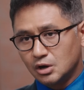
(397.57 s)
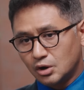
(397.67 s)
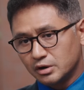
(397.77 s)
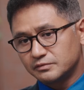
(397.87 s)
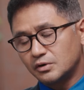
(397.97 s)

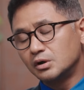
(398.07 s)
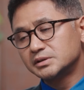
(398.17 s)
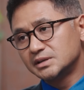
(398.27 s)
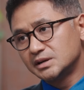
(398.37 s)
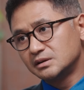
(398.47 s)
lot of
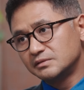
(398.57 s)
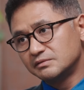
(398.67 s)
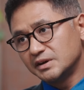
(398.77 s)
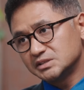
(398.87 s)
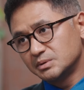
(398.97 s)
alternative
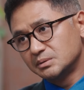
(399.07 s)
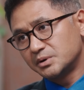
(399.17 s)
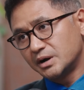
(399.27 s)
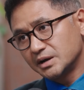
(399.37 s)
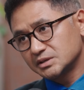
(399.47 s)
investment
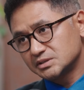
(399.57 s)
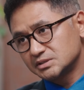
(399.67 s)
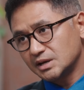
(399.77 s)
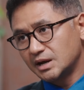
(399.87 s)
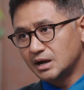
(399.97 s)

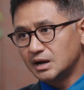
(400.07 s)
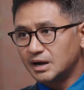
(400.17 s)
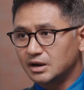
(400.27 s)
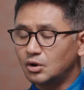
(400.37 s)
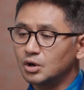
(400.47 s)
products
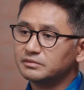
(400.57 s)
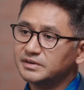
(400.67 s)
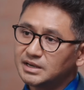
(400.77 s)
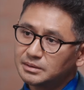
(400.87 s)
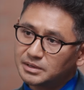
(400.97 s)
are all
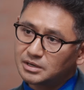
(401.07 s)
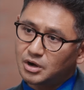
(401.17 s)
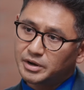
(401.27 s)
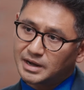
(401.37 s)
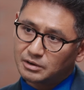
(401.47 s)
available
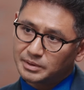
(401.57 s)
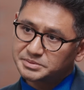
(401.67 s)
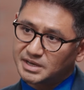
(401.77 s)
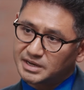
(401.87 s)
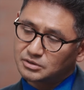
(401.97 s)
on our
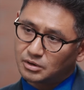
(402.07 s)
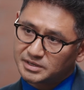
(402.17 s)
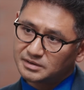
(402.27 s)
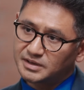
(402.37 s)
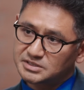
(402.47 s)
website,
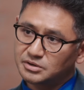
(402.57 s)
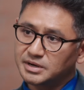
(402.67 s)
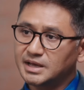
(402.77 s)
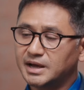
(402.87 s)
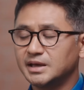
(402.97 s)

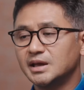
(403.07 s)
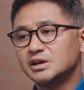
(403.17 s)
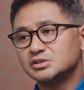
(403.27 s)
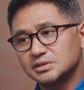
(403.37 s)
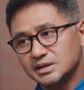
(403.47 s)
altinvest.ai, so